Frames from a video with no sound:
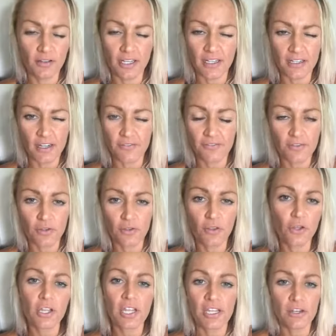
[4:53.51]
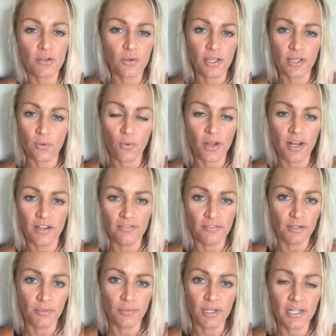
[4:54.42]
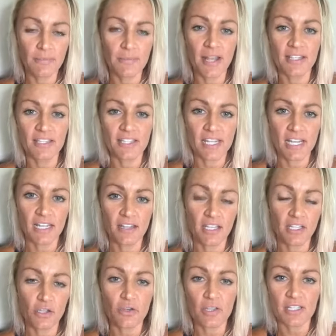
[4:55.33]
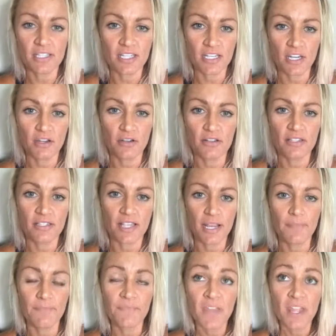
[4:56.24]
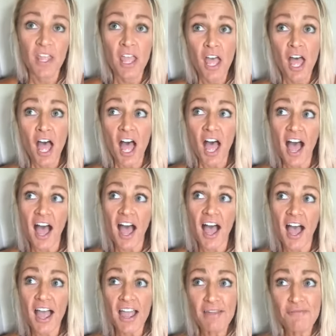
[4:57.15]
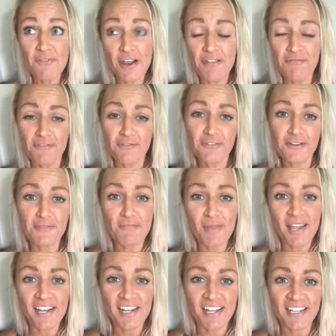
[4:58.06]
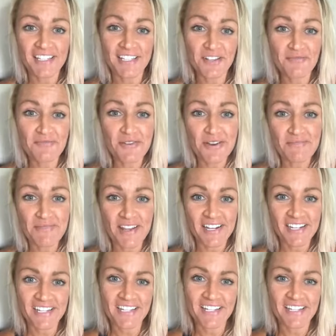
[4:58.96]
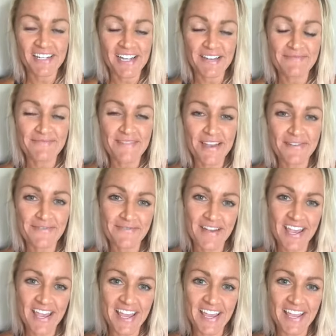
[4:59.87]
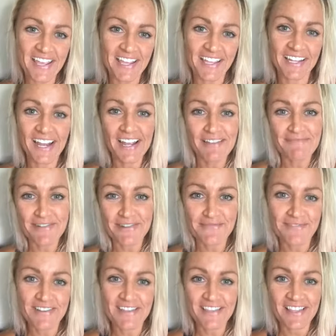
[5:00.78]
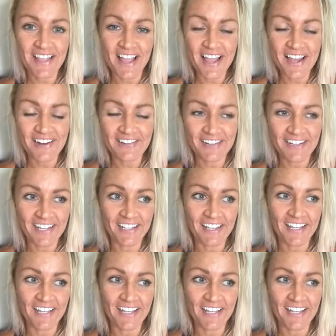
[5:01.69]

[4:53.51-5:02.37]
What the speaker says: Like, if you look into it, whatever. But I'm not saying like you can sit here and say, I'm grateful for money, so more money is going to come my way and I'm going to win the lottery.